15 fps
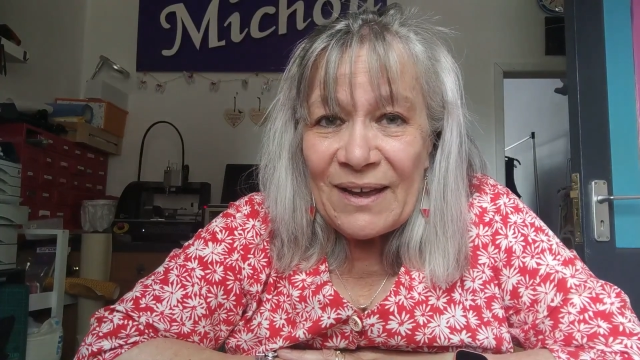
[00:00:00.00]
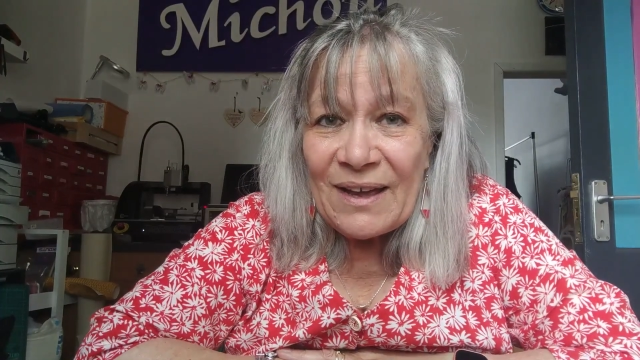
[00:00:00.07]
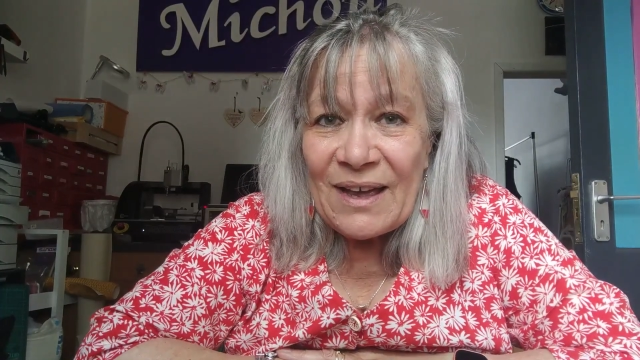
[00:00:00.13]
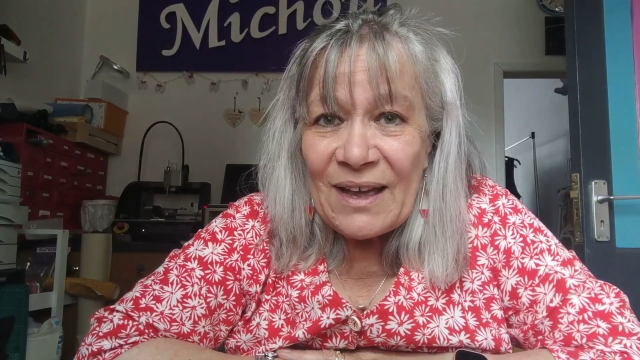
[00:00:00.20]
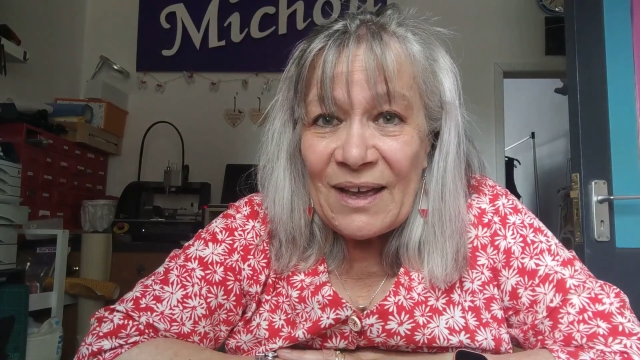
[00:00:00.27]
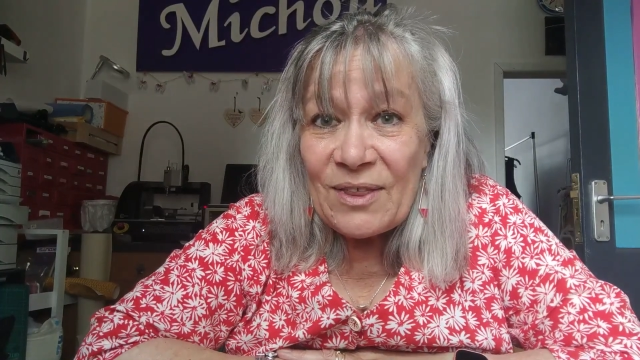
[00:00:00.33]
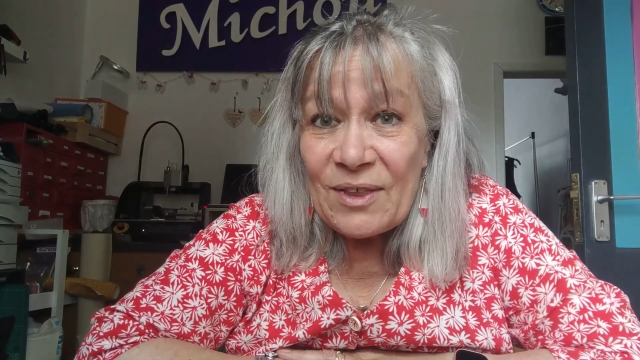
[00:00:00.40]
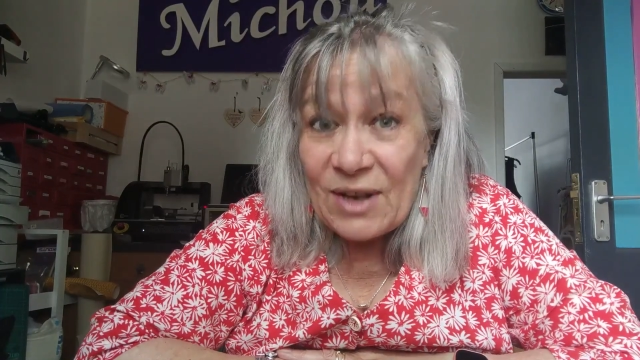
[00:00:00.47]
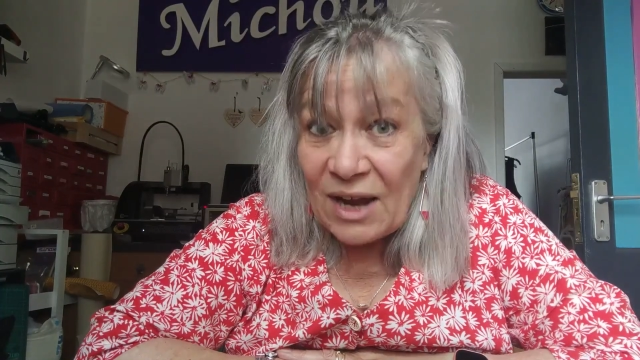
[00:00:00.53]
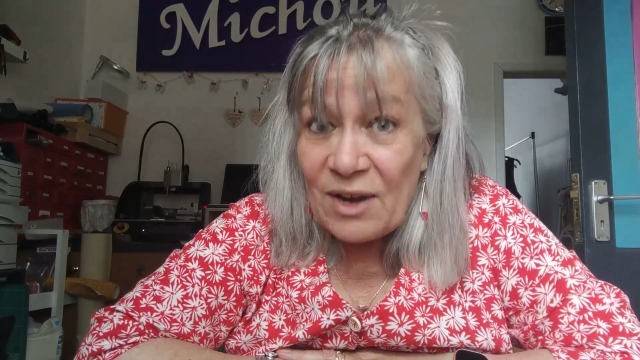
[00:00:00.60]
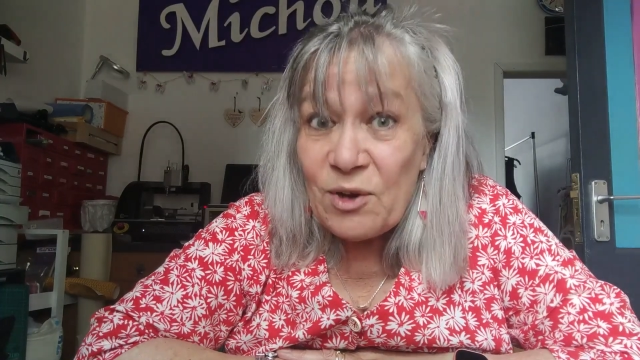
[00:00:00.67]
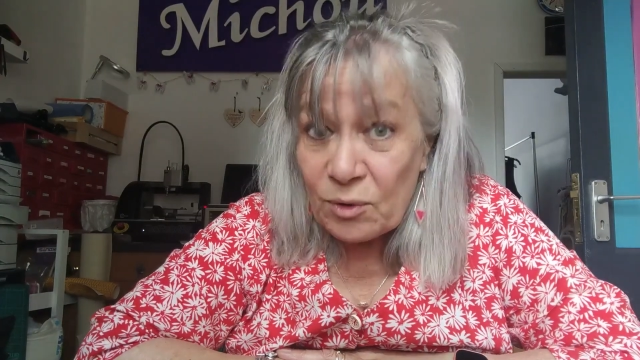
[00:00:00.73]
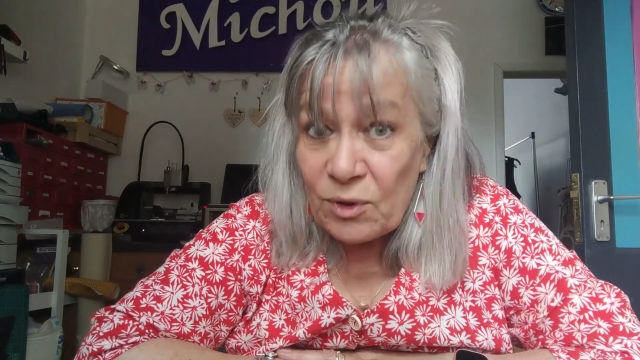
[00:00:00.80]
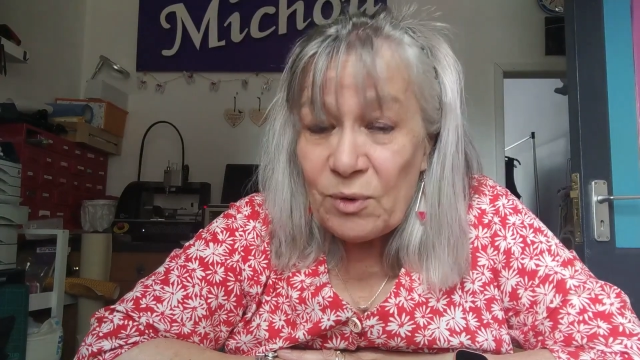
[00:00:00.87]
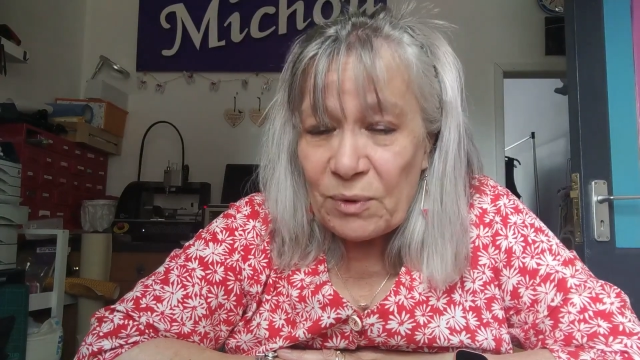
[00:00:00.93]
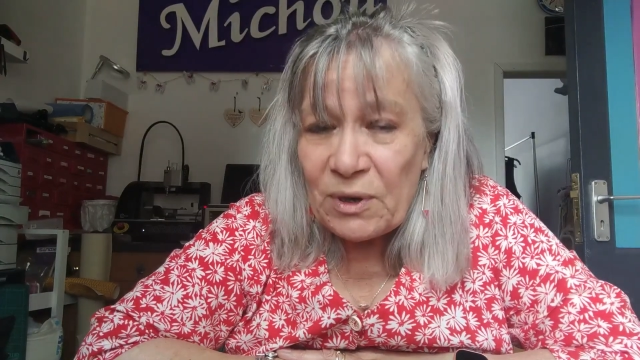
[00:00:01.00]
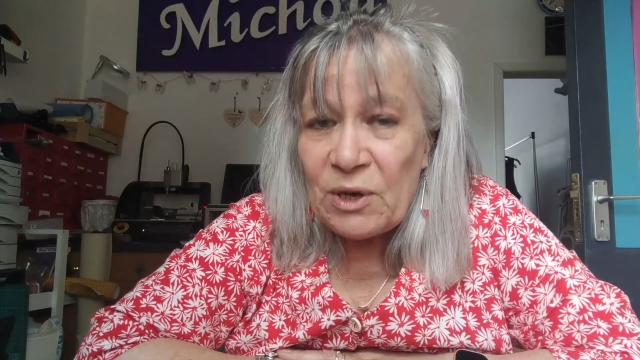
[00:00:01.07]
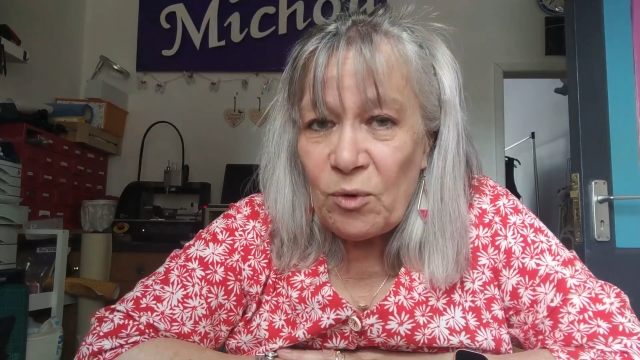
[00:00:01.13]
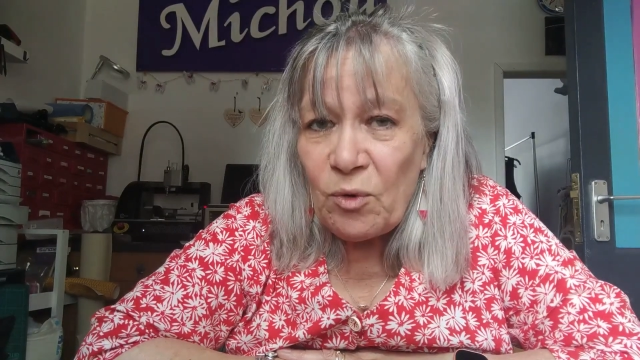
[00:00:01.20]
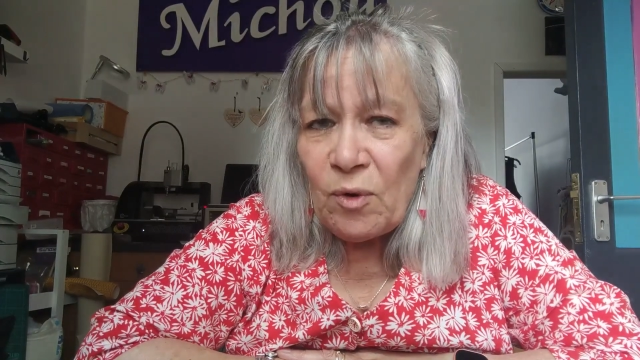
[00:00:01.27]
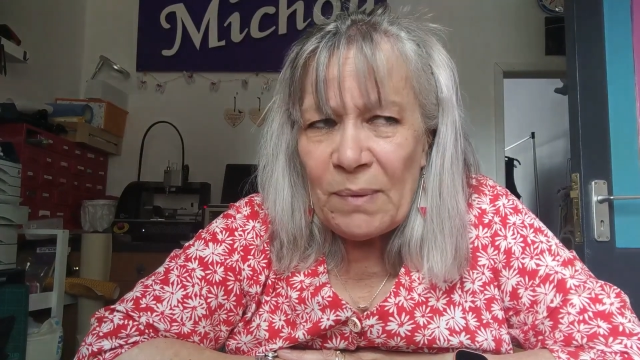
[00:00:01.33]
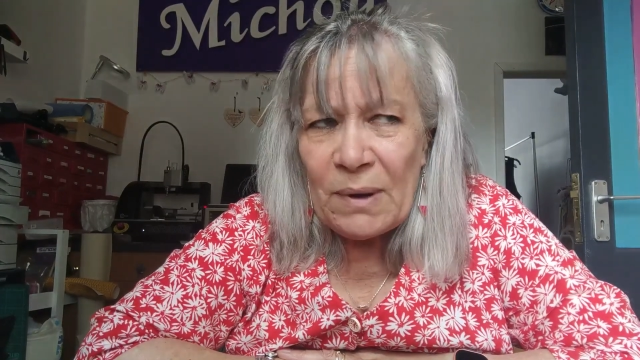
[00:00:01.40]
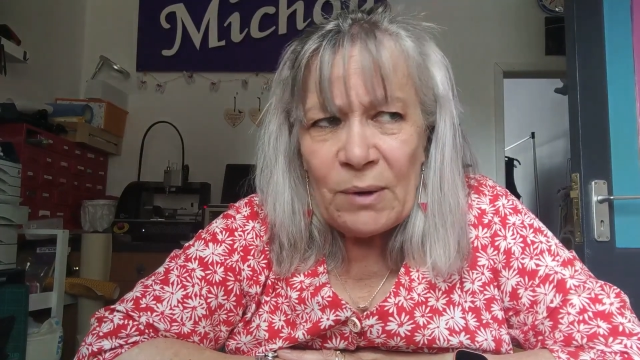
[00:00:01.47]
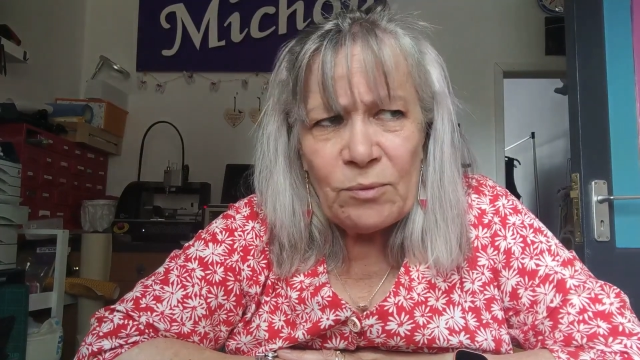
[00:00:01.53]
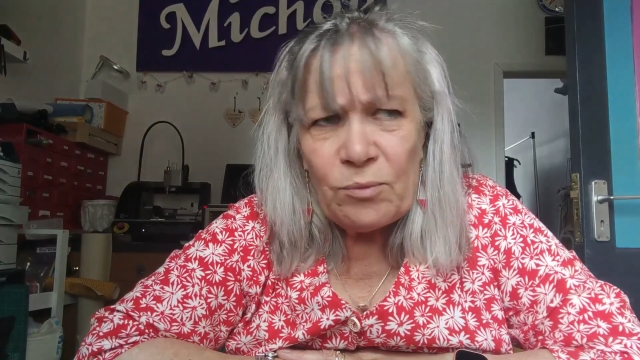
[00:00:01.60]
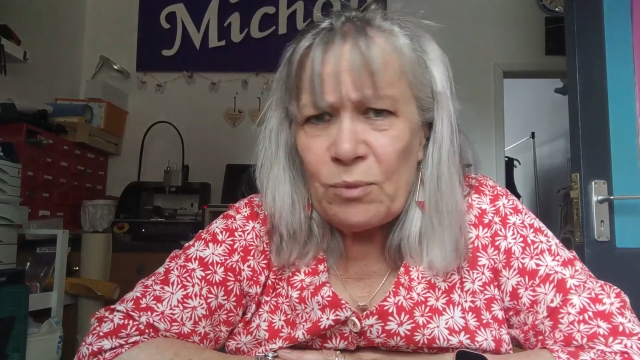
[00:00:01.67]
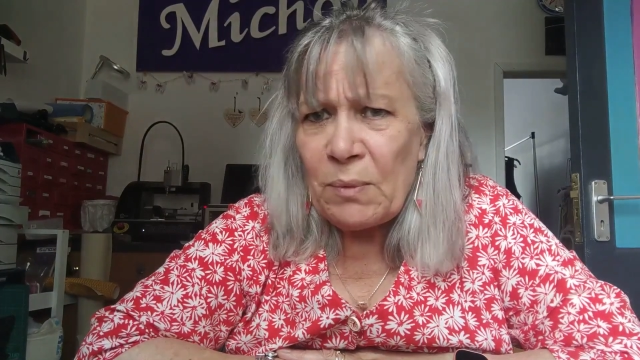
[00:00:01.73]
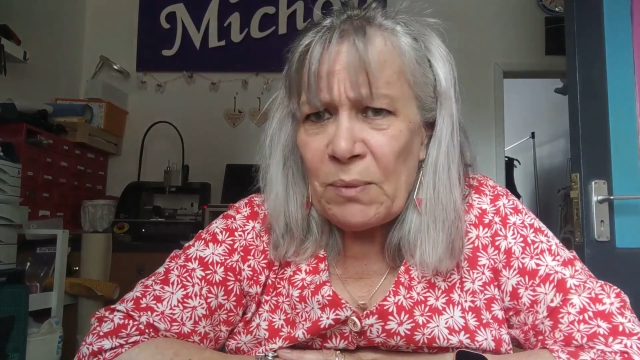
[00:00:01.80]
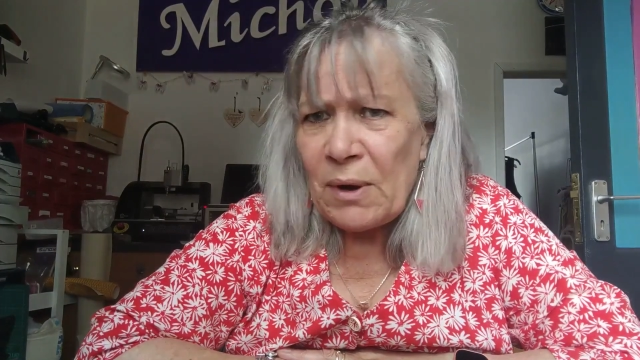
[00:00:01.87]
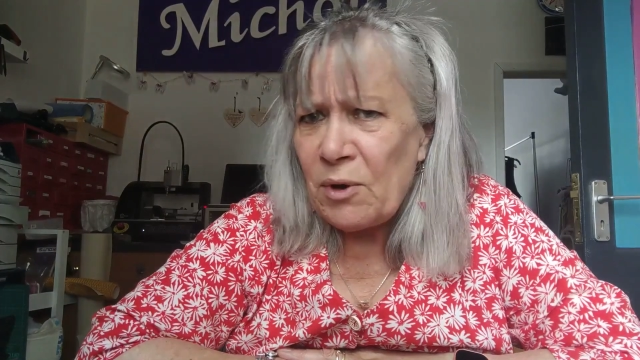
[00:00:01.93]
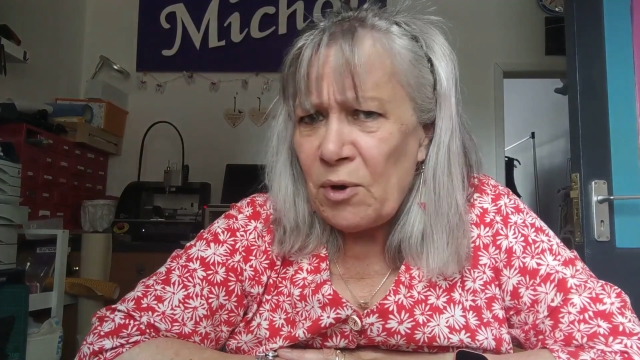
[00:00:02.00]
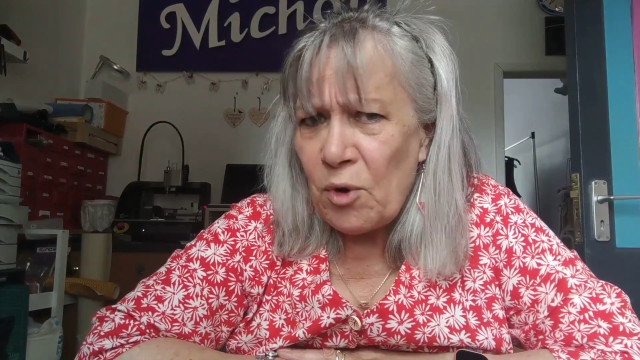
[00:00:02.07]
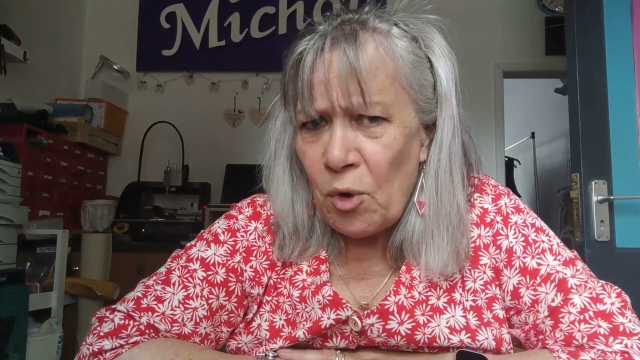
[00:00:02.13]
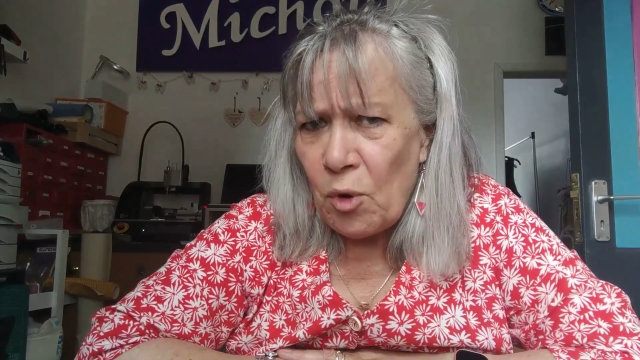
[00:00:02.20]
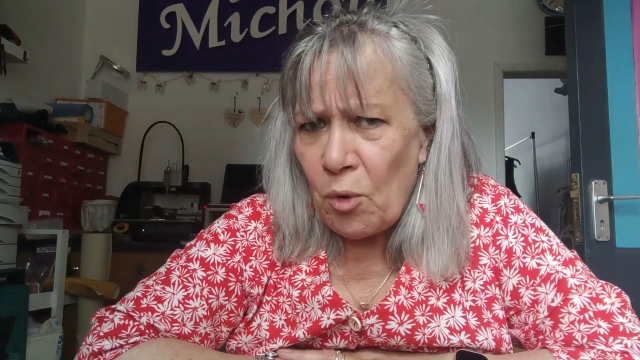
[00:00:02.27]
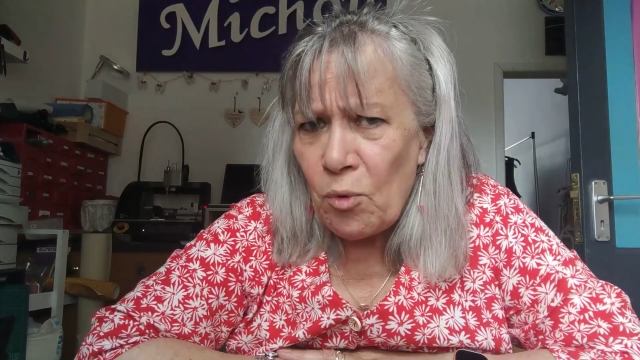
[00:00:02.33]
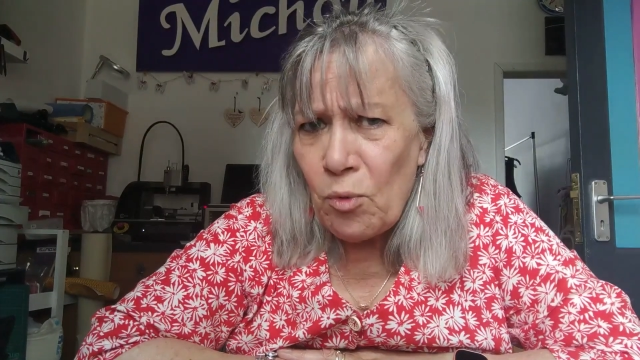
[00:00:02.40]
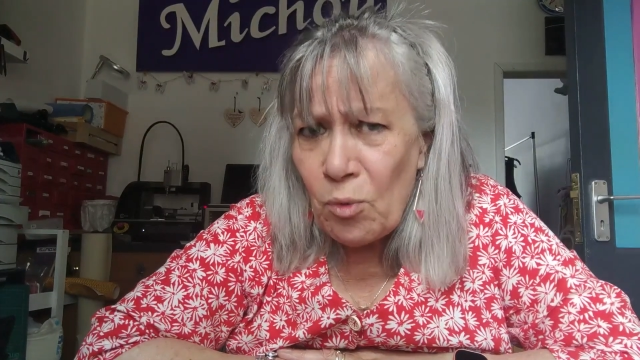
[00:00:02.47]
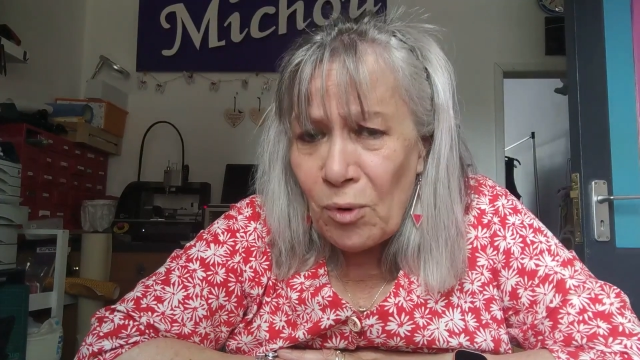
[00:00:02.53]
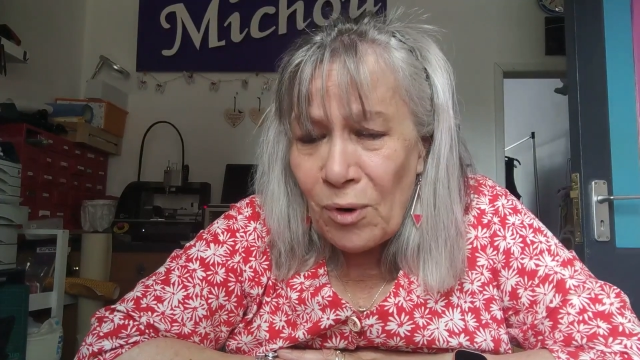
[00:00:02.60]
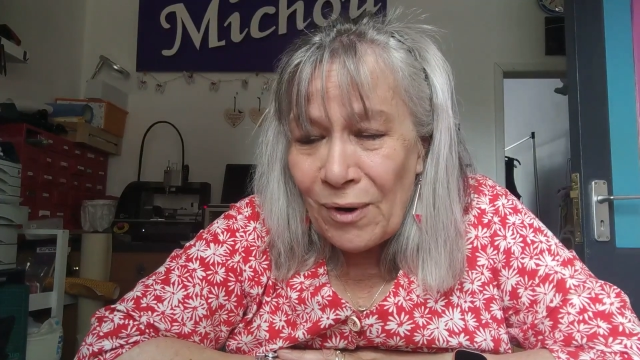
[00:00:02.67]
that we know about? And we went, no.